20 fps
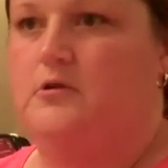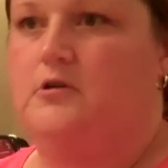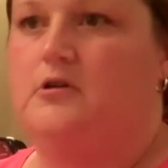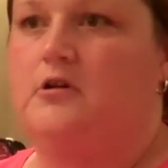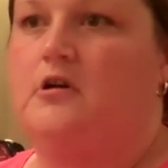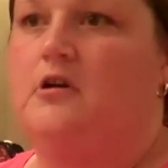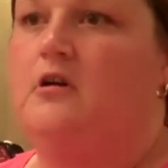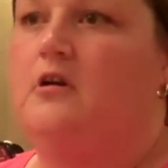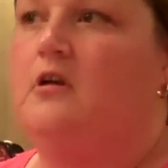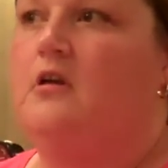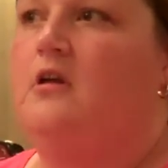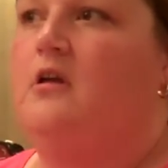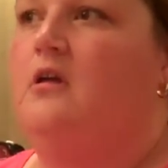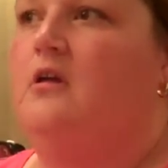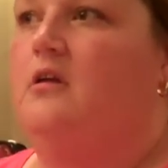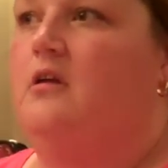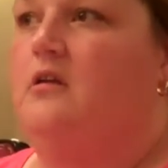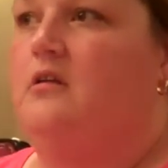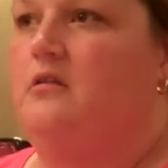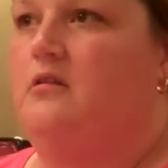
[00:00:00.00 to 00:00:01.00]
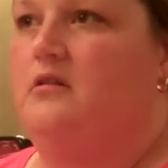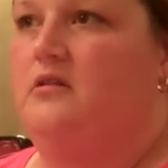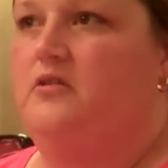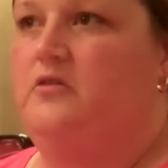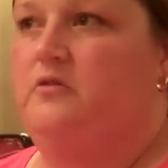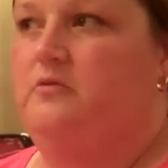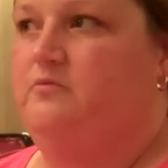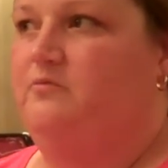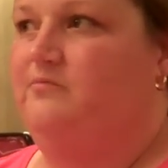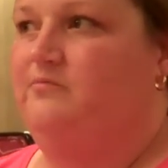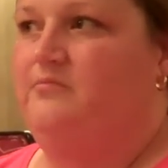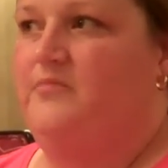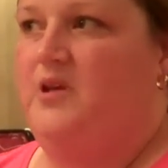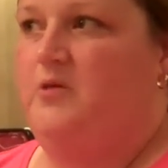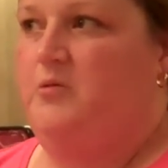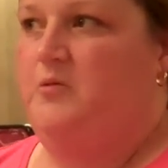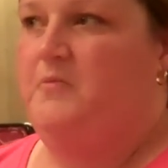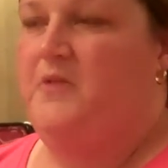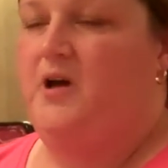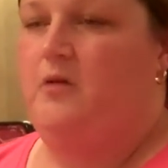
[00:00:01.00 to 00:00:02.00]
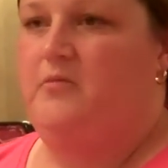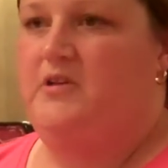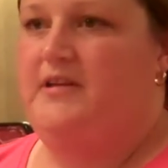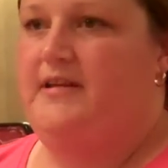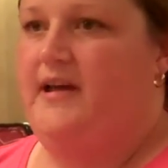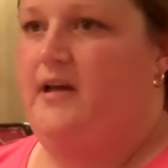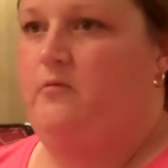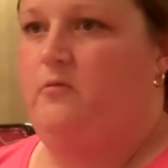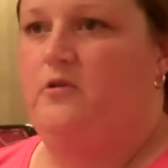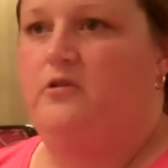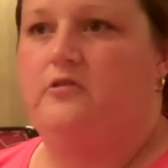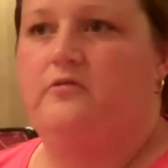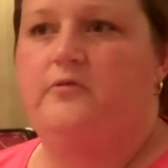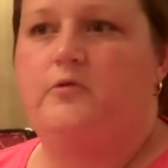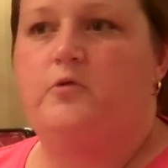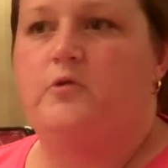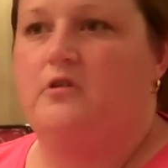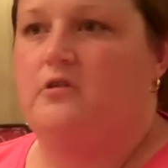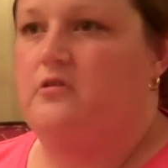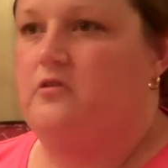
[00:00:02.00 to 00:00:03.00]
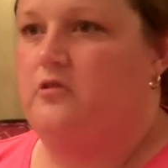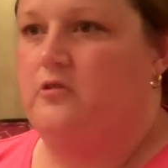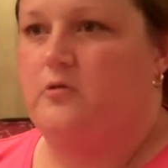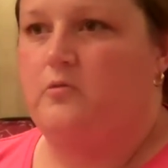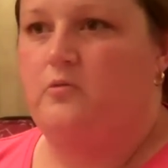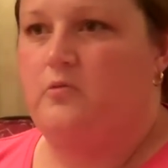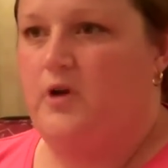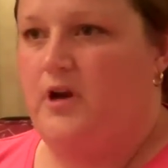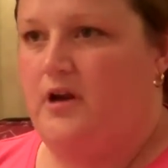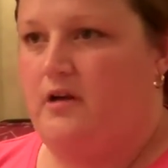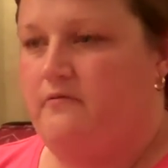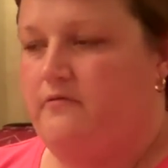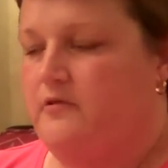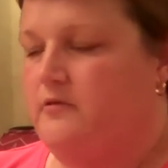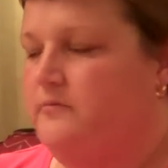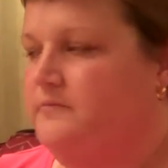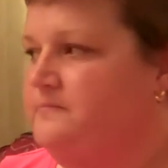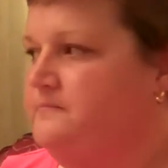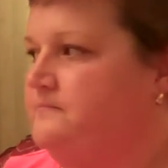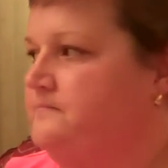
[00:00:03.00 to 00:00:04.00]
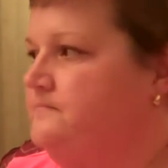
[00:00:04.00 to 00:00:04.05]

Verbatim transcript: or this maybe mom and dad were divorced or whatever.